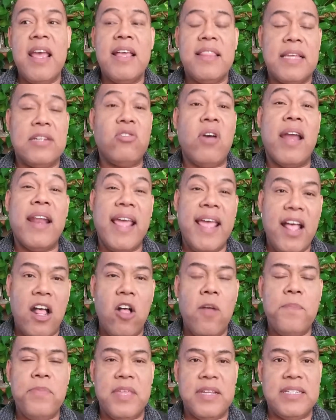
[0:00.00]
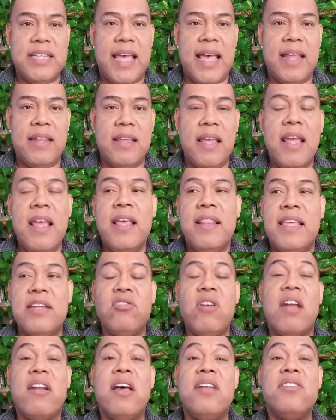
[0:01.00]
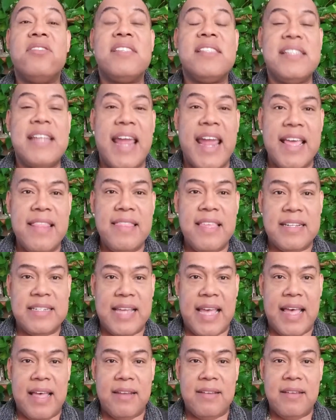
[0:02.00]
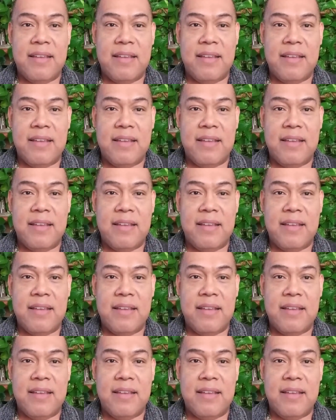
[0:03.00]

They try to help the dead. They try to understand the dead